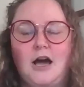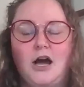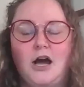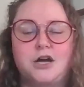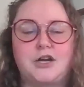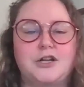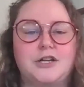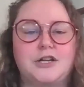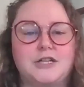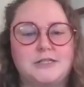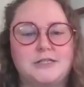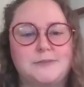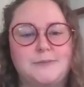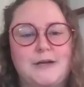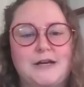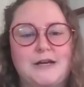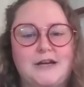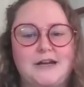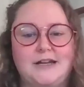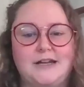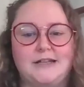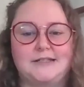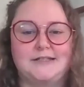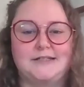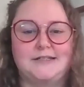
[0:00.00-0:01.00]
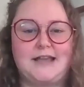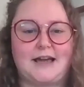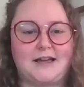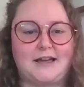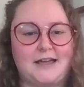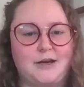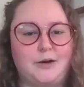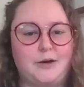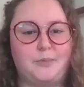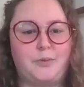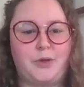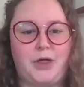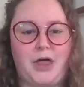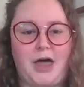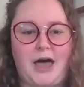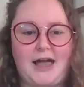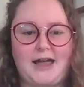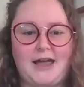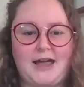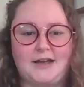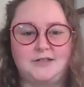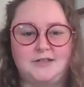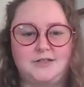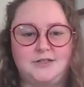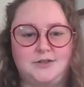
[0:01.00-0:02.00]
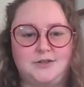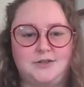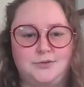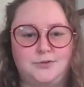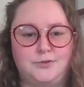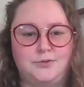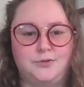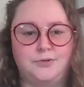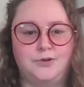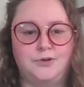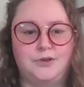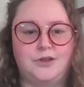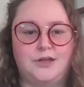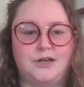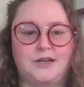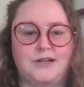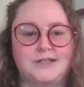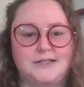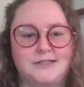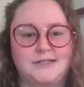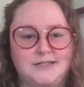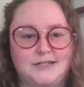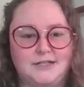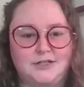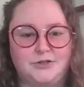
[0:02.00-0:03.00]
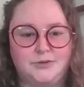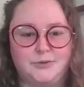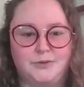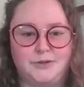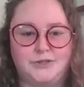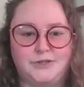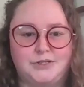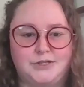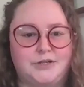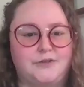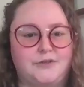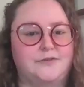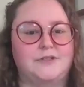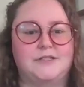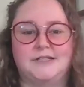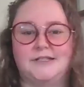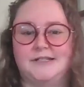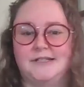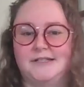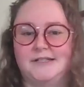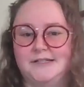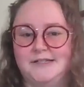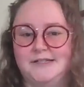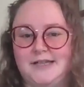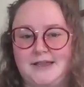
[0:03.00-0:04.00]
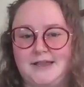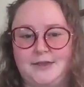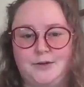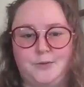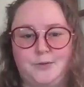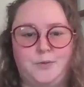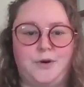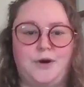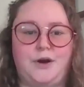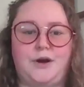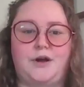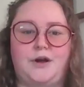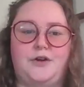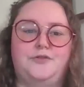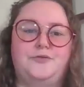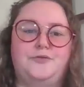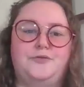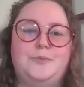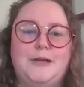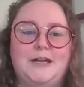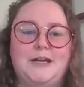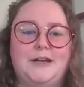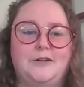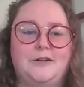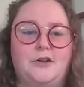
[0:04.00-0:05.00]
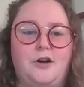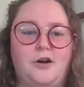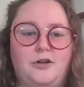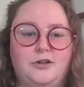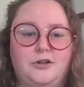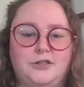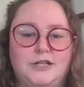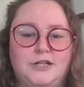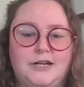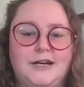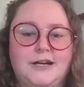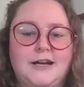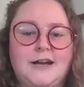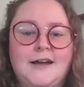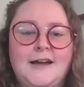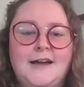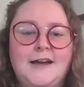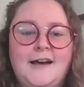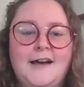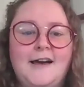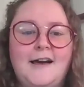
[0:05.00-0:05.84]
a good experience that can apply to the constituent services and the work of being an alder.